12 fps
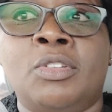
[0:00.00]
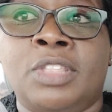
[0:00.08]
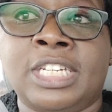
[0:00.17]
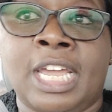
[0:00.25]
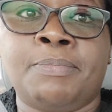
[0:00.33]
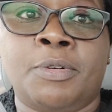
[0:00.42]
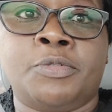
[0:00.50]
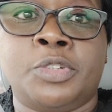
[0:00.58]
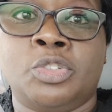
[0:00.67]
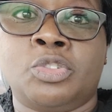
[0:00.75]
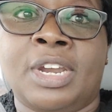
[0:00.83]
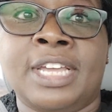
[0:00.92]
on the type of
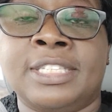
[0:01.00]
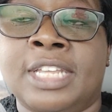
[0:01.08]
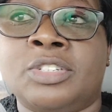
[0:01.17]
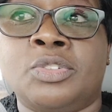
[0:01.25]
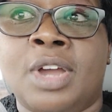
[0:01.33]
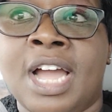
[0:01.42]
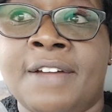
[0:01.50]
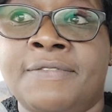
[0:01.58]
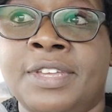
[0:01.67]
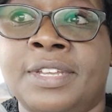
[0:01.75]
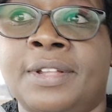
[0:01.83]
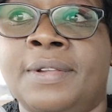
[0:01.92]
insurance that you're
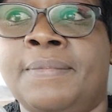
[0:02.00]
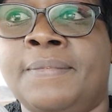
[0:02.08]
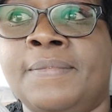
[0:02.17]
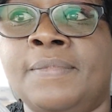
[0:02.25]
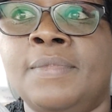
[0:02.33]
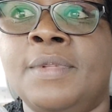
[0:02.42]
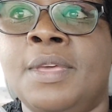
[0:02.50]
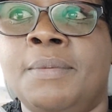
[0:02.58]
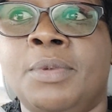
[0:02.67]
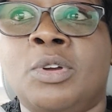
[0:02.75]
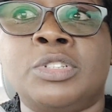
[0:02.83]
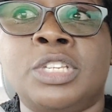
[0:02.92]
having,
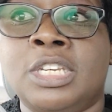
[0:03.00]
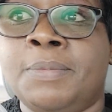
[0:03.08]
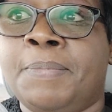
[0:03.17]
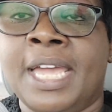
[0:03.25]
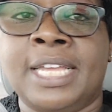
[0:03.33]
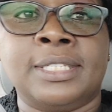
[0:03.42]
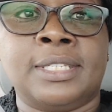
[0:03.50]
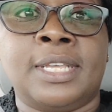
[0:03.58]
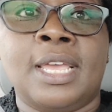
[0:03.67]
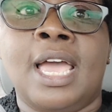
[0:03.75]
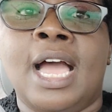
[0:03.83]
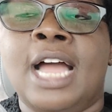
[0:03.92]
hmm? because it depends.
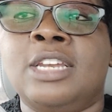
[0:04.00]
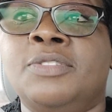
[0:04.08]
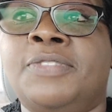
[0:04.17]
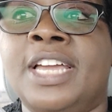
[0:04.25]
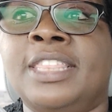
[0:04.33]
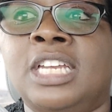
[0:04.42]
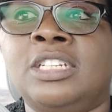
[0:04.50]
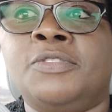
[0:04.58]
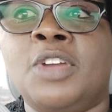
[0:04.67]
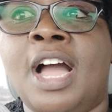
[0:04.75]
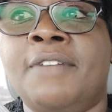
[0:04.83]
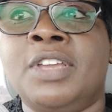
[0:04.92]
And you find that if
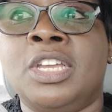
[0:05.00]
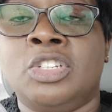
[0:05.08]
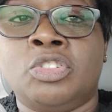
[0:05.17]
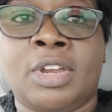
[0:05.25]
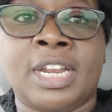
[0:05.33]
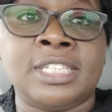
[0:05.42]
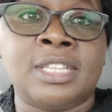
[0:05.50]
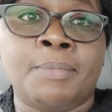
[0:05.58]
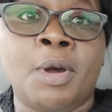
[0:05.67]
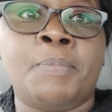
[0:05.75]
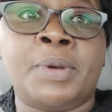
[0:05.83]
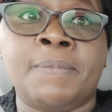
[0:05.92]
you're having insurance, the
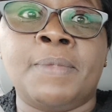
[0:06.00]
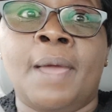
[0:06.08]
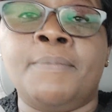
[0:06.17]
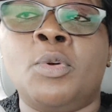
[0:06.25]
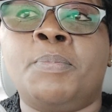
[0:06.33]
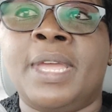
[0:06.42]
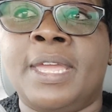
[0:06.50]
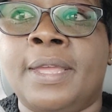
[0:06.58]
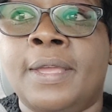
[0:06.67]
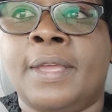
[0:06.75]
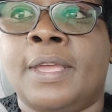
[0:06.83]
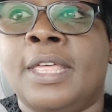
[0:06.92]
more premium you pay,
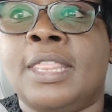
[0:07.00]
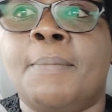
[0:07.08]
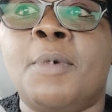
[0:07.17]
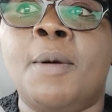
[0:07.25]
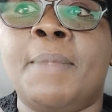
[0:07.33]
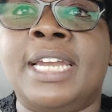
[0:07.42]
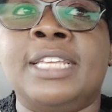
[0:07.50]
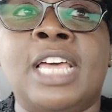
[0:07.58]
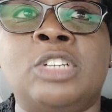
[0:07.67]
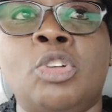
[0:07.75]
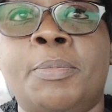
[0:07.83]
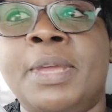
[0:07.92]
the more money
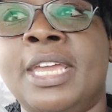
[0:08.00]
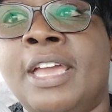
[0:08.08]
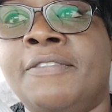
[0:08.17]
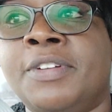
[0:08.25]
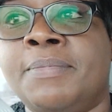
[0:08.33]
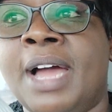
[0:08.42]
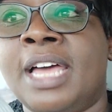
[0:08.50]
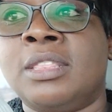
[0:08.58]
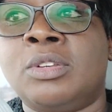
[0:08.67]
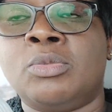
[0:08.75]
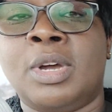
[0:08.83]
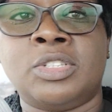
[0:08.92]
that you're paying every
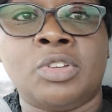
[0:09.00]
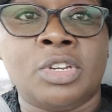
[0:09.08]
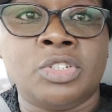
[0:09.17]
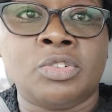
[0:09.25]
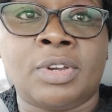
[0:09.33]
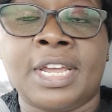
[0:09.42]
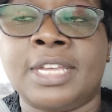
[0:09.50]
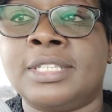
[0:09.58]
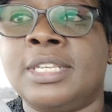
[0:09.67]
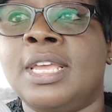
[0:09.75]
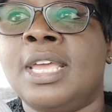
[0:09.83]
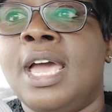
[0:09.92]
month towards your insurance,
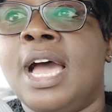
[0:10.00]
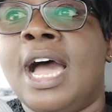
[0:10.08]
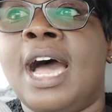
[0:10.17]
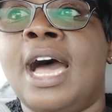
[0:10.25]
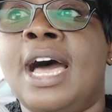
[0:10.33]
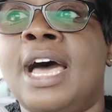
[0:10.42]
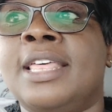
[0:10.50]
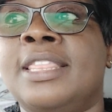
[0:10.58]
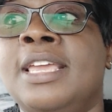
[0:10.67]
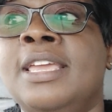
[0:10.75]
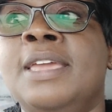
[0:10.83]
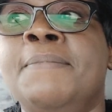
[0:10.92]
uh,
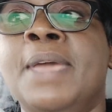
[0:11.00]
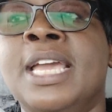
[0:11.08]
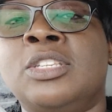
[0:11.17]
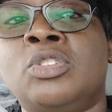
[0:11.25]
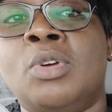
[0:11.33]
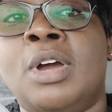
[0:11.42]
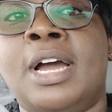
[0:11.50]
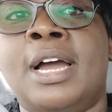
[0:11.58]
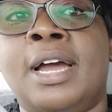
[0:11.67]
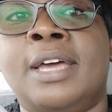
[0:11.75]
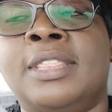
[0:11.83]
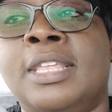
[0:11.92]
it, it, makes your
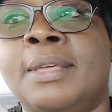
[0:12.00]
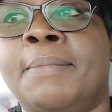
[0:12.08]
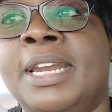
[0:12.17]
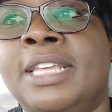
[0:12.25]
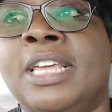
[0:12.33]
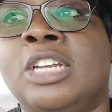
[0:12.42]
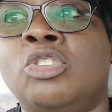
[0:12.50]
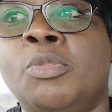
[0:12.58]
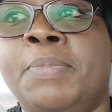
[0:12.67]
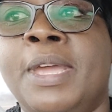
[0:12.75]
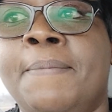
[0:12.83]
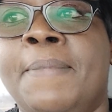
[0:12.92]
uh, the, the, money that you
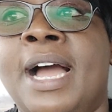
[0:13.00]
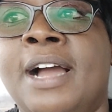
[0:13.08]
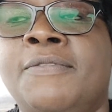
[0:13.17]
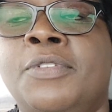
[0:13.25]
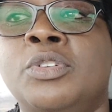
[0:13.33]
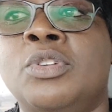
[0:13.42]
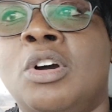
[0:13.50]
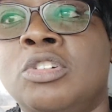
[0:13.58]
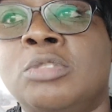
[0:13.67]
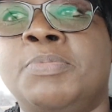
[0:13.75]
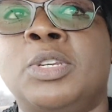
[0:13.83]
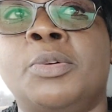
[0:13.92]
pay back for your
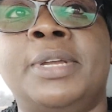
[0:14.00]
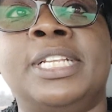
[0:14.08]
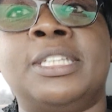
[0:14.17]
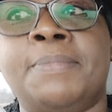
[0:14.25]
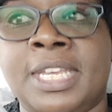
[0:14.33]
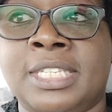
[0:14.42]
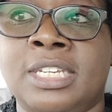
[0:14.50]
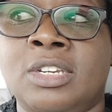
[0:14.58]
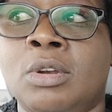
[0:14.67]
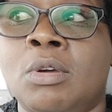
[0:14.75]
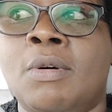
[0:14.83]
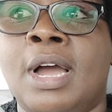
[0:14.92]
hospital bills it makes it
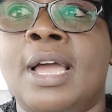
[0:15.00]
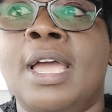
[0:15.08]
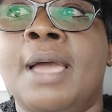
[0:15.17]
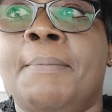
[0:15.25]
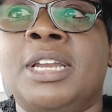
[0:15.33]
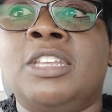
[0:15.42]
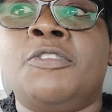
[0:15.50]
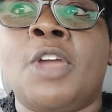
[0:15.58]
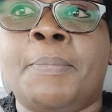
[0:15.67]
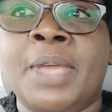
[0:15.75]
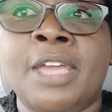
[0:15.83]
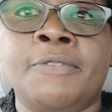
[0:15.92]
lower but if
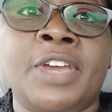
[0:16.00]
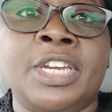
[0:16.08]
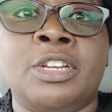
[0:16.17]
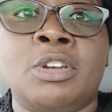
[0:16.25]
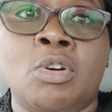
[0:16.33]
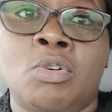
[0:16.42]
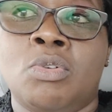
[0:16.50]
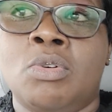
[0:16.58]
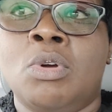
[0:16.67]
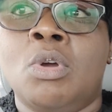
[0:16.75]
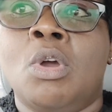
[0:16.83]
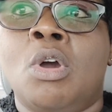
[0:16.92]
you're paying very low
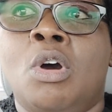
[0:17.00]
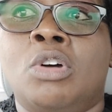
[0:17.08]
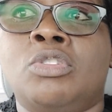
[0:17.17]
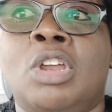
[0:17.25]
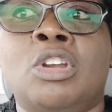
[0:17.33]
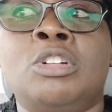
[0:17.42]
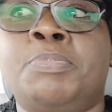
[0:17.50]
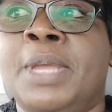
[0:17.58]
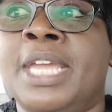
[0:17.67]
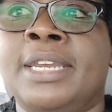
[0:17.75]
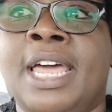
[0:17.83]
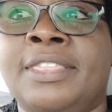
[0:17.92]
or you're not
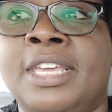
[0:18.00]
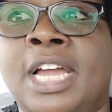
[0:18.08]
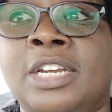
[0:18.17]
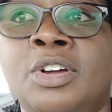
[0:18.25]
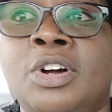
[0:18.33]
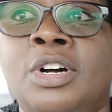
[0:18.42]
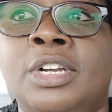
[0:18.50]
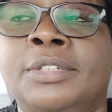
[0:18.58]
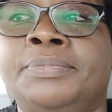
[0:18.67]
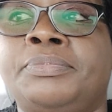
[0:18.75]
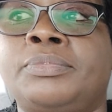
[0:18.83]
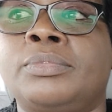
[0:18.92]
paying nothing at all
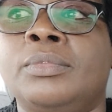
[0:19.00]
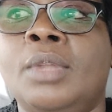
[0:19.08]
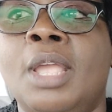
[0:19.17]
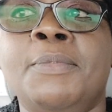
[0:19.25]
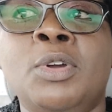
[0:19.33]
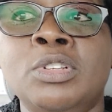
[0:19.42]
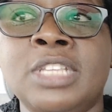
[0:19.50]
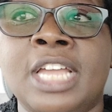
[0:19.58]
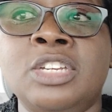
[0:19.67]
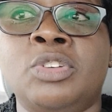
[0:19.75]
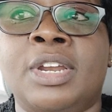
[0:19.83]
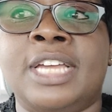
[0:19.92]
because there are
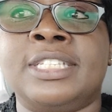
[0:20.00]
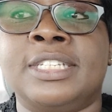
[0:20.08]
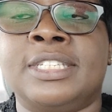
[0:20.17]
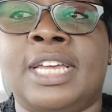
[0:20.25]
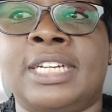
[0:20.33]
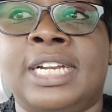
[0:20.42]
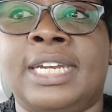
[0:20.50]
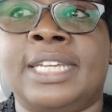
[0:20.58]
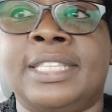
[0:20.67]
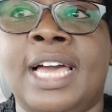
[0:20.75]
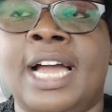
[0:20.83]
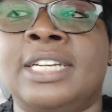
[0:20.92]
insurances that are like
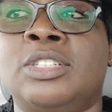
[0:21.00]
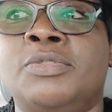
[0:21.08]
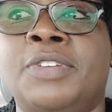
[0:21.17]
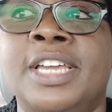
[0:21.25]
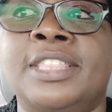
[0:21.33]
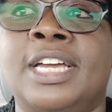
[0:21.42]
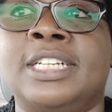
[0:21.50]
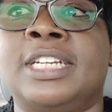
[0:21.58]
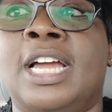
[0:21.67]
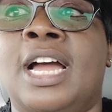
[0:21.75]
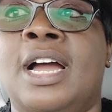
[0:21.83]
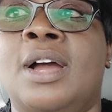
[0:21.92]
that you find that
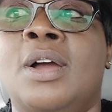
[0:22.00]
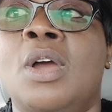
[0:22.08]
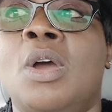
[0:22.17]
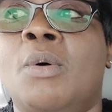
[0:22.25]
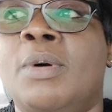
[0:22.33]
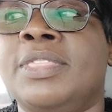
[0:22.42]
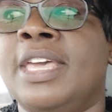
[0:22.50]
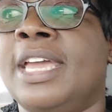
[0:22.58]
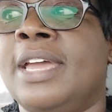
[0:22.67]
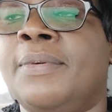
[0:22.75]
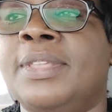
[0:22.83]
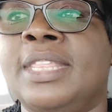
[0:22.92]
uh, when
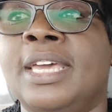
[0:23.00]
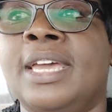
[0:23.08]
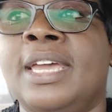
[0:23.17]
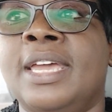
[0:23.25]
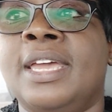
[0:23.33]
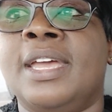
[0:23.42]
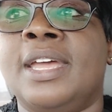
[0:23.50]
the when the